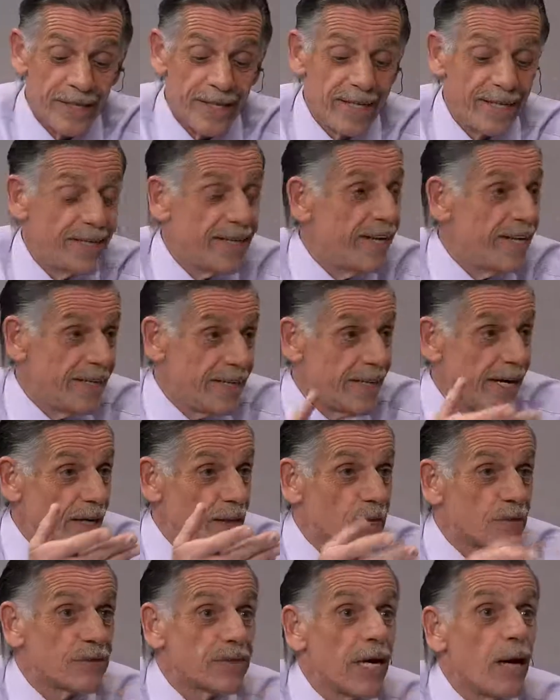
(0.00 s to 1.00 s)
if you have
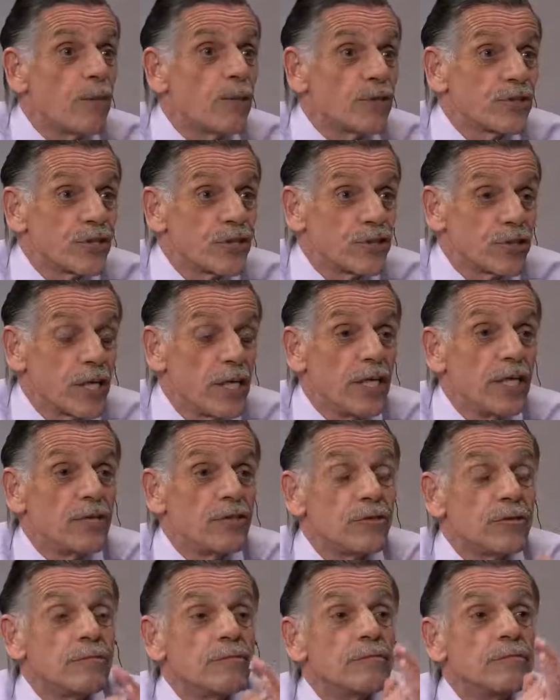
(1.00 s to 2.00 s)
any questions, call us
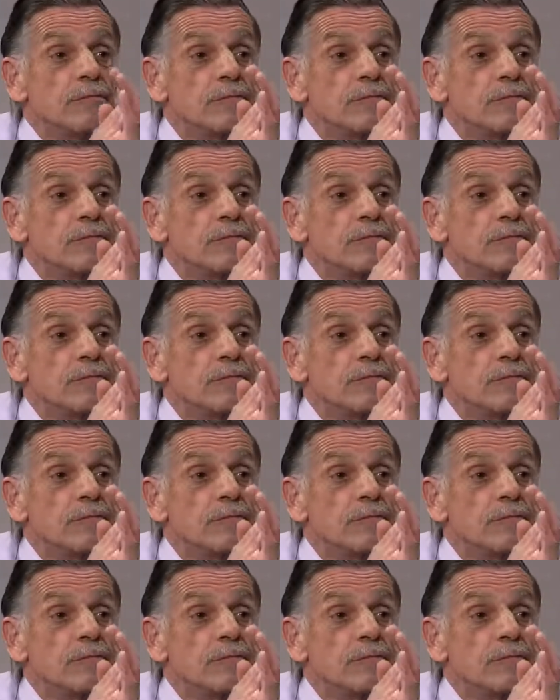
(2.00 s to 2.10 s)
up and we'll